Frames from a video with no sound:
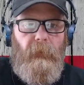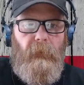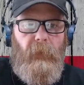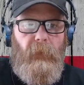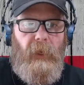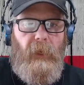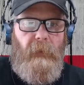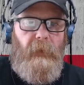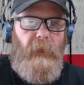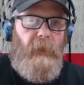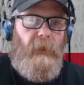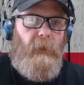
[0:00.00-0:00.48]

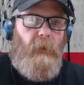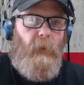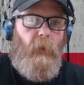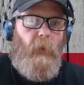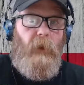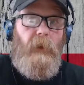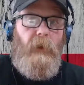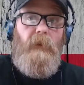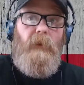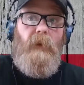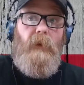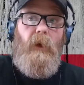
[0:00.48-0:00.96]
mean the
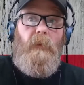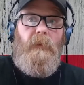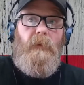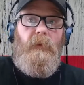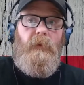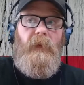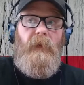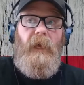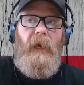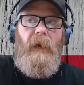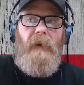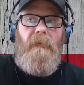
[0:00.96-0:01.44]
wooden
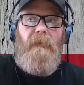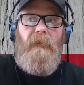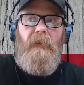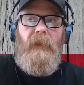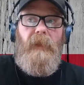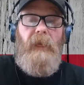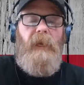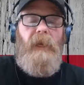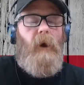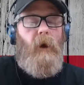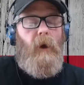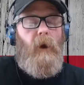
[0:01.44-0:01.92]
combs we have,
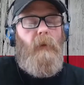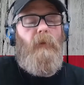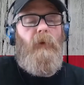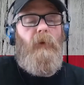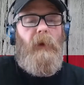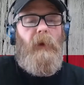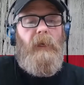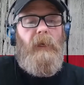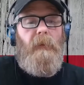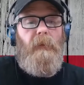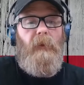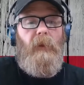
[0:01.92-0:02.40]
they are
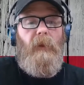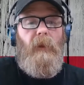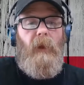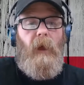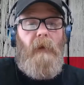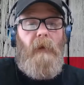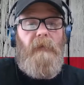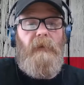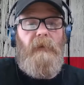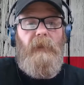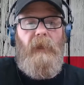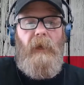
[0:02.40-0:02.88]
breakable.
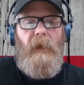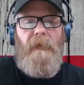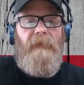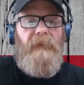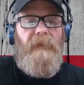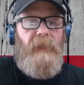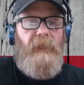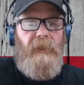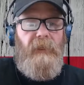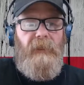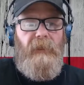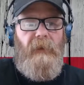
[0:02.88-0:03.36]
Obviously,
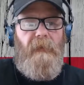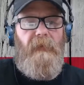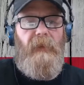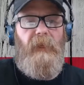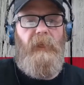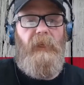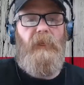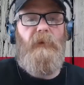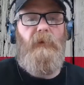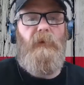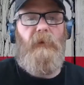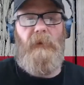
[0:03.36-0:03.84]
I've seen some
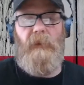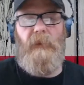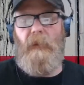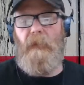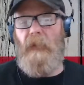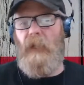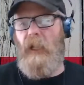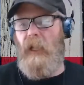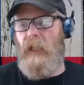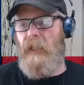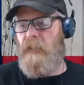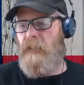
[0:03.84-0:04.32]
videos where
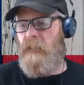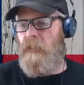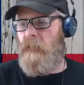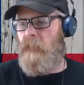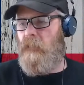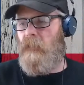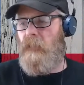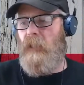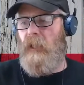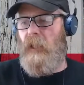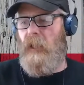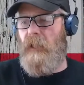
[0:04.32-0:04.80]

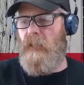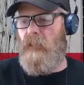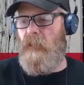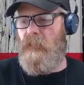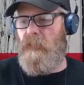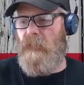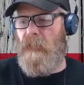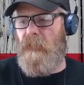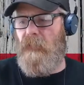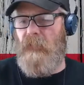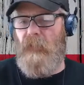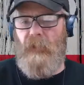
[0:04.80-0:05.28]
the guy
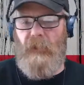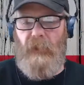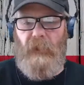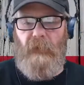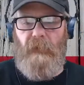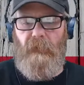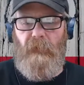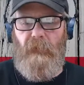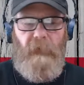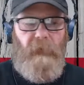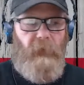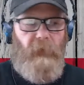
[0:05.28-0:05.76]
who's
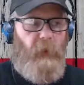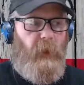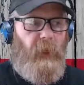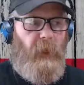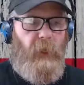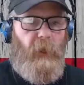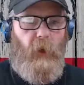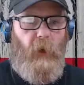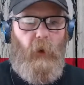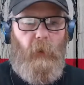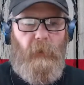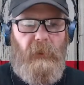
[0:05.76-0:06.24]

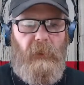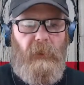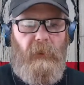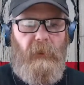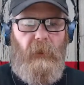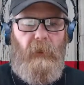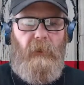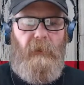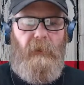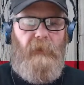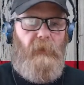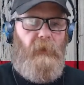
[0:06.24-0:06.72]
reviewing combs,
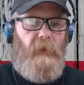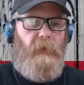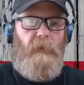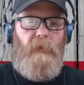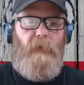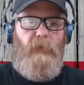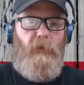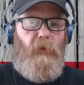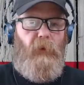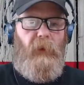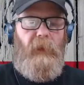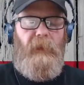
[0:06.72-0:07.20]
he's like, it
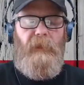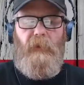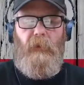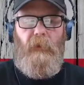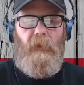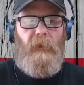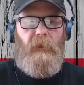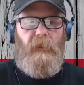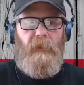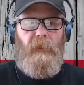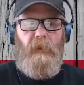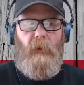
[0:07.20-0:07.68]
breaks
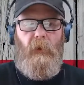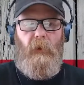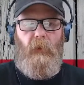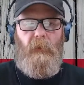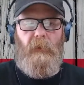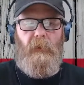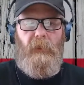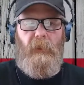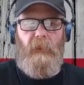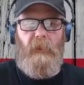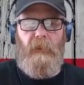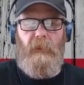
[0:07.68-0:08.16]
all these
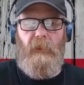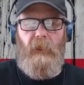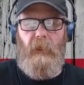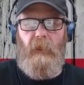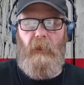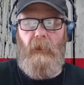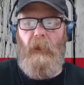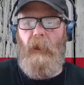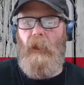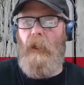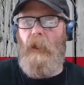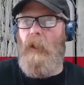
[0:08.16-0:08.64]
combs, and it's
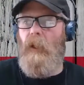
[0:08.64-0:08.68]
like,